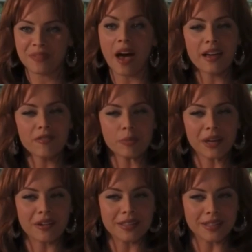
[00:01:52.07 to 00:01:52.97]
I have a better
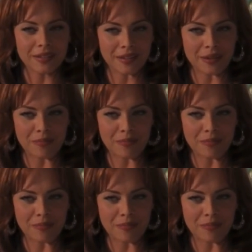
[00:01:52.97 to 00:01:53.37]
idea than him.